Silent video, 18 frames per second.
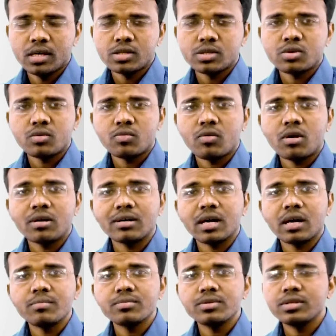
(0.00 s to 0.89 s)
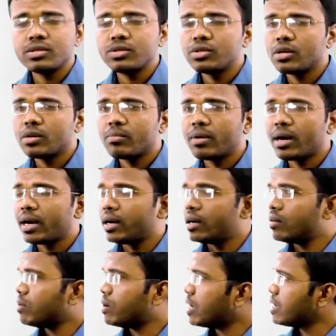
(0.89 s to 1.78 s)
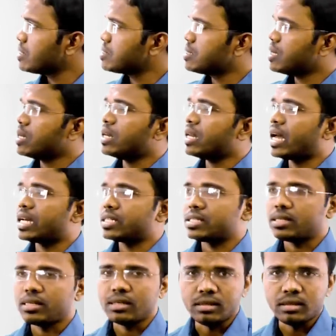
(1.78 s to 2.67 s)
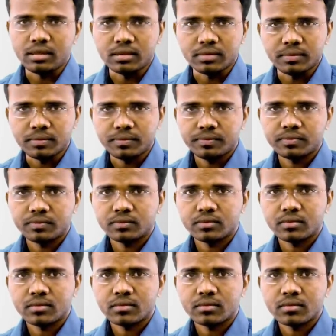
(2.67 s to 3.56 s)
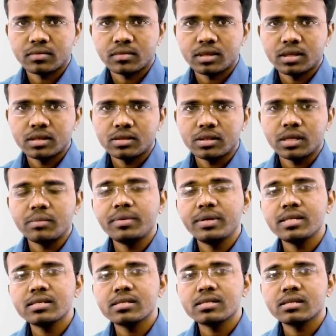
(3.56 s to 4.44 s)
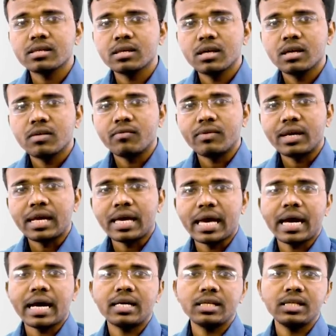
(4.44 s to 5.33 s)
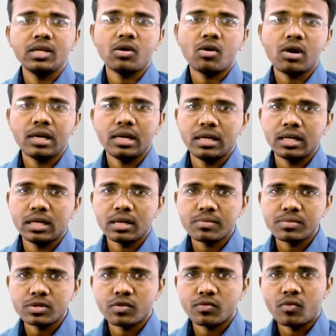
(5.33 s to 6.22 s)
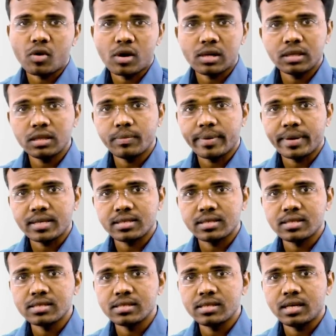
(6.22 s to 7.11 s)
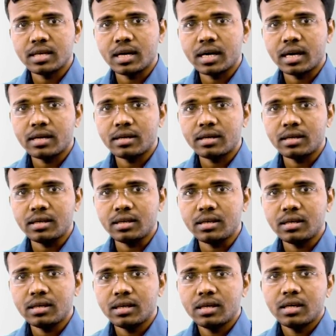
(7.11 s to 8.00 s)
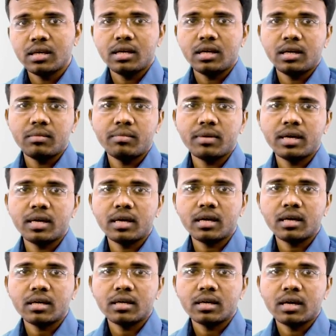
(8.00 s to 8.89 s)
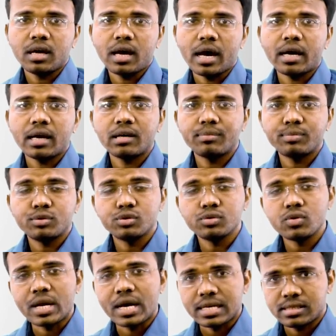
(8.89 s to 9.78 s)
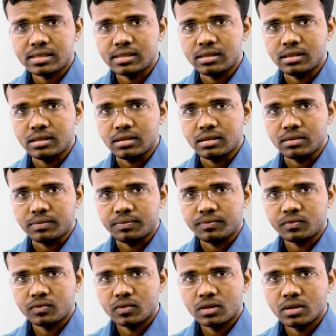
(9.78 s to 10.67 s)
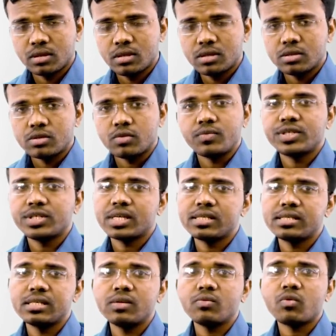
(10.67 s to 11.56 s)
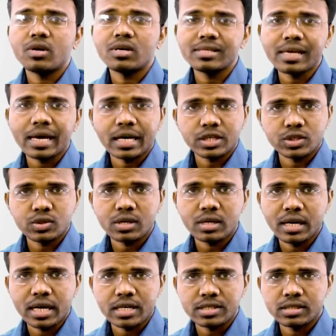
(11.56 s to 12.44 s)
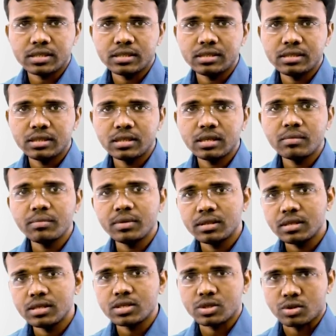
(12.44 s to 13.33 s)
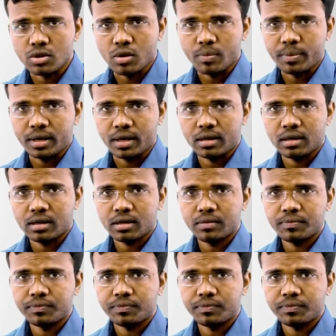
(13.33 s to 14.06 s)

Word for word: So what comes into your mind when I say national income? That means when I add the all incomes of all the persons in a country, it may add up to national income. So we shall see what is actual national income in this topic.